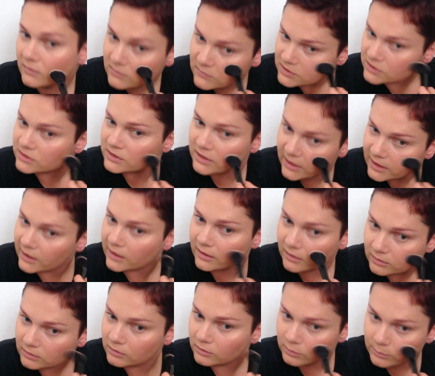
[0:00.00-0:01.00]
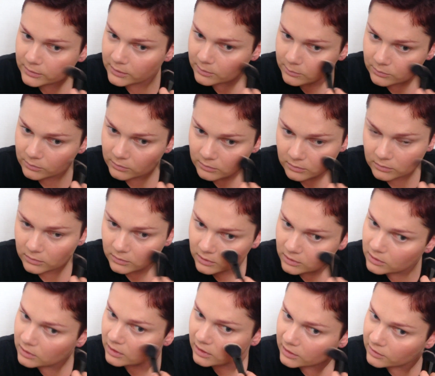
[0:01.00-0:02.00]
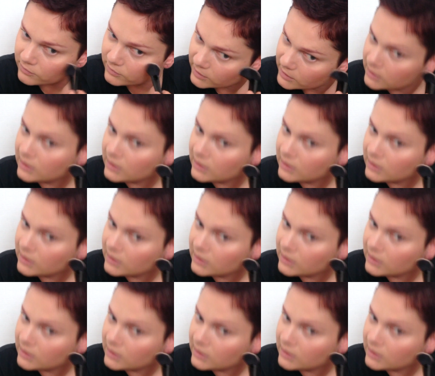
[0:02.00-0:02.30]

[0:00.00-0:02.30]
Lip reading: just to add a little bit of